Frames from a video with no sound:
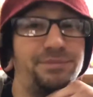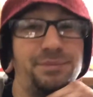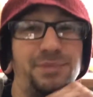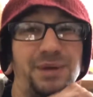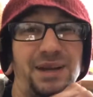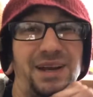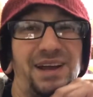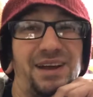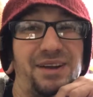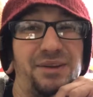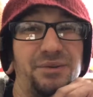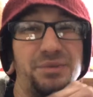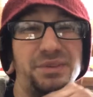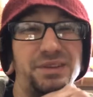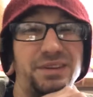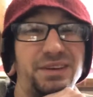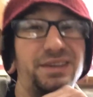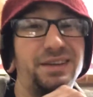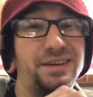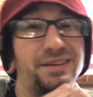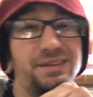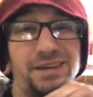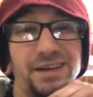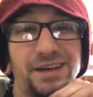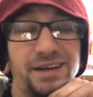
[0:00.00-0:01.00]
but I don't think
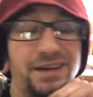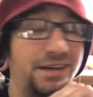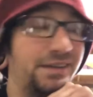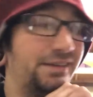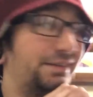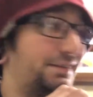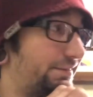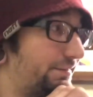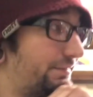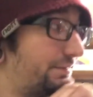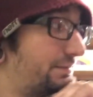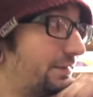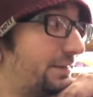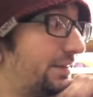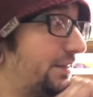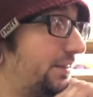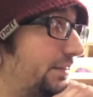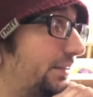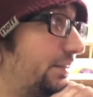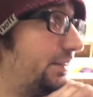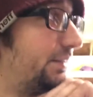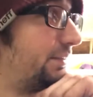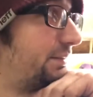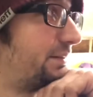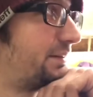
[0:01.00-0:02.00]

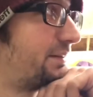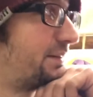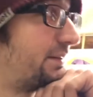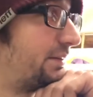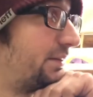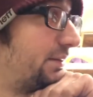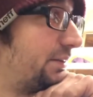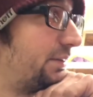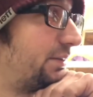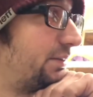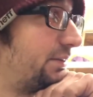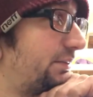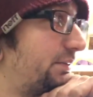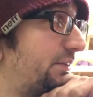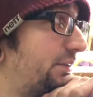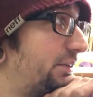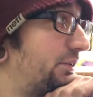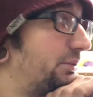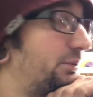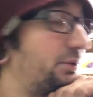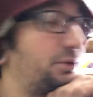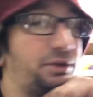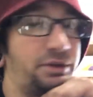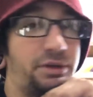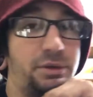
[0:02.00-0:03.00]
you're
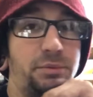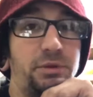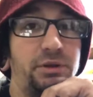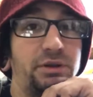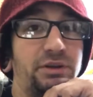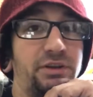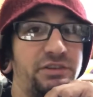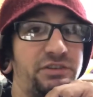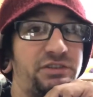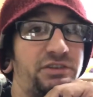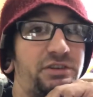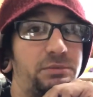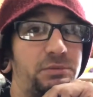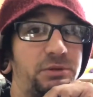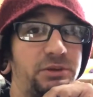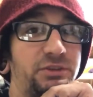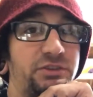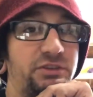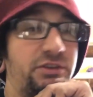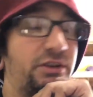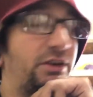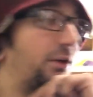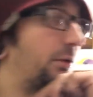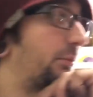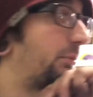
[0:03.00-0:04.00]
really going to be able to see me
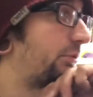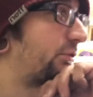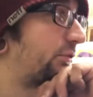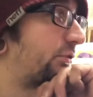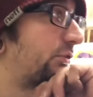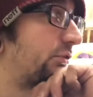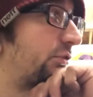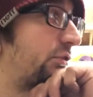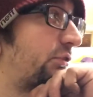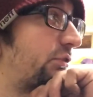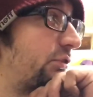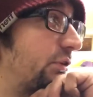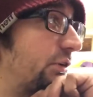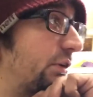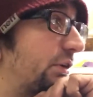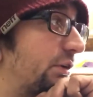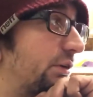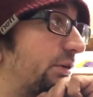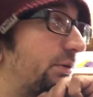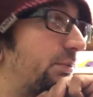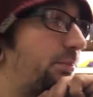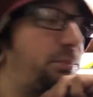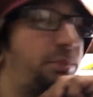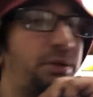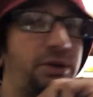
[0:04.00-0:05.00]
install it because there's
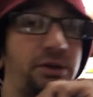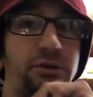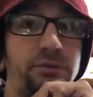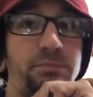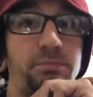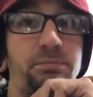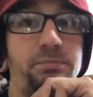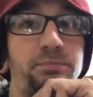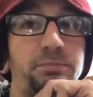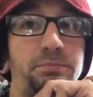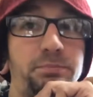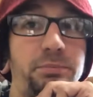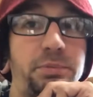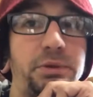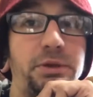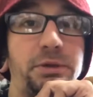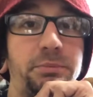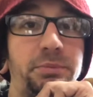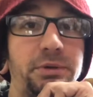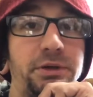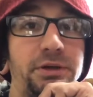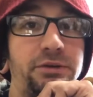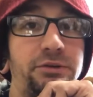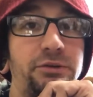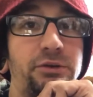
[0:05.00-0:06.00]
a
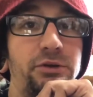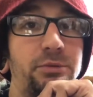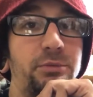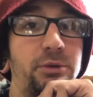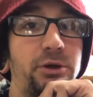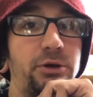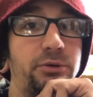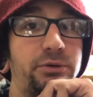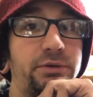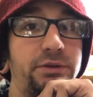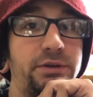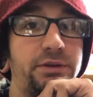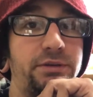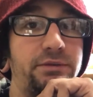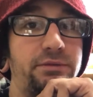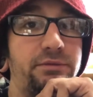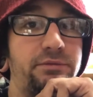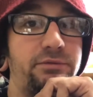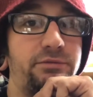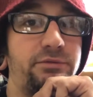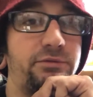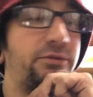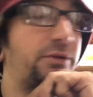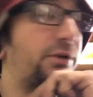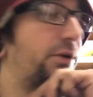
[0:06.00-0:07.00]
big turbo in
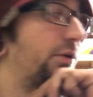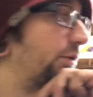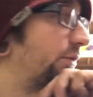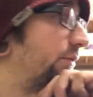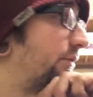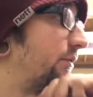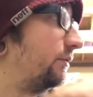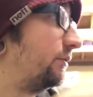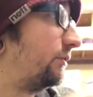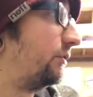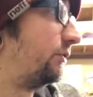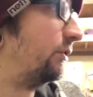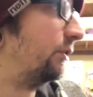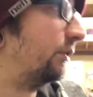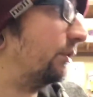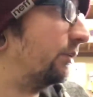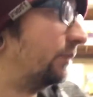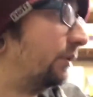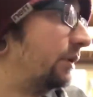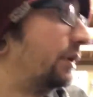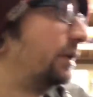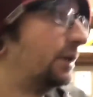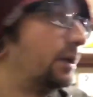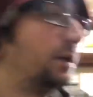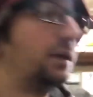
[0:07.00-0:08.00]
front. So
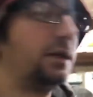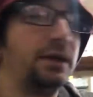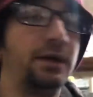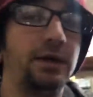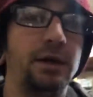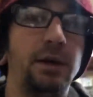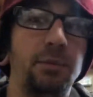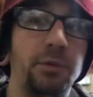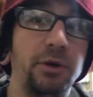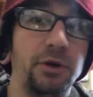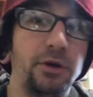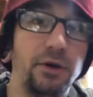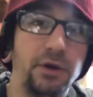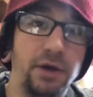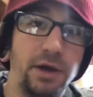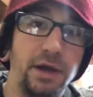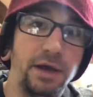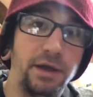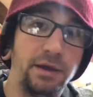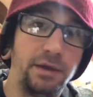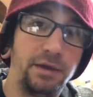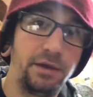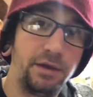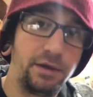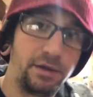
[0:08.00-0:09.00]
I'm going to go
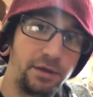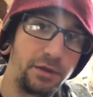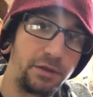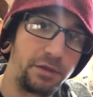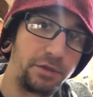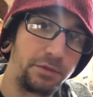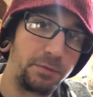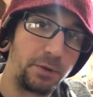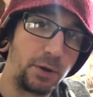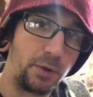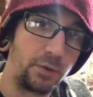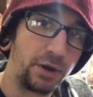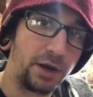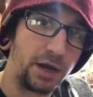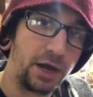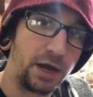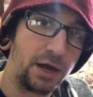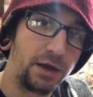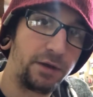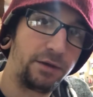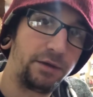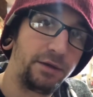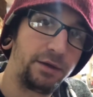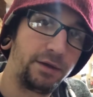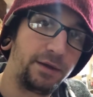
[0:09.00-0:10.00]
ahead, throw it
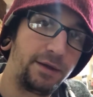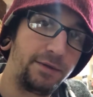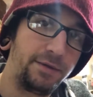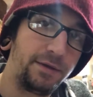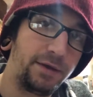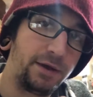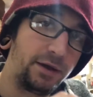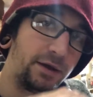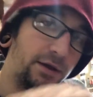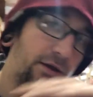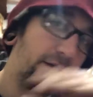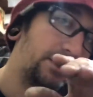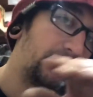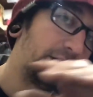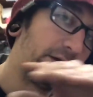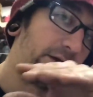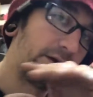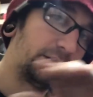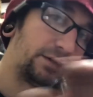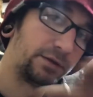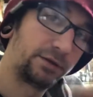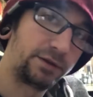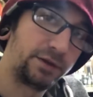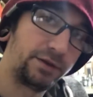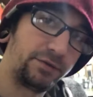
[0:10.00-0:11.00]
on, and then
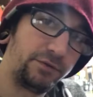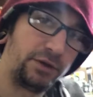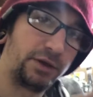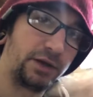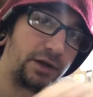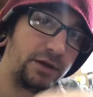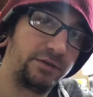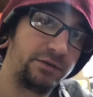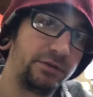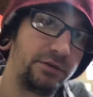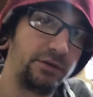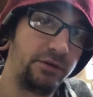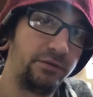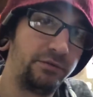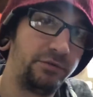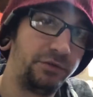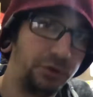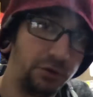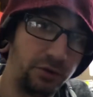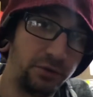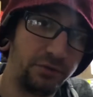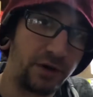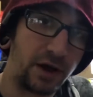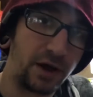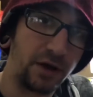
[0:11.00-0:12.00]
I'll give you guys a little
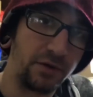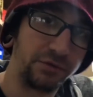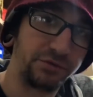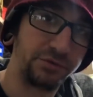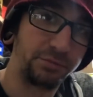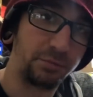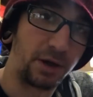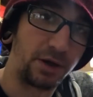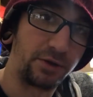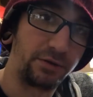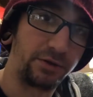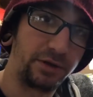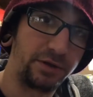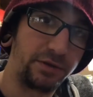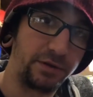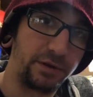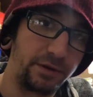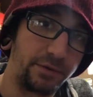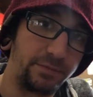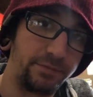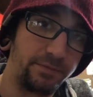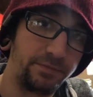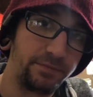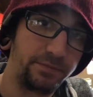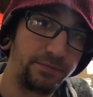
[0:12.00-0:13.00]
view of how it's mounted in there.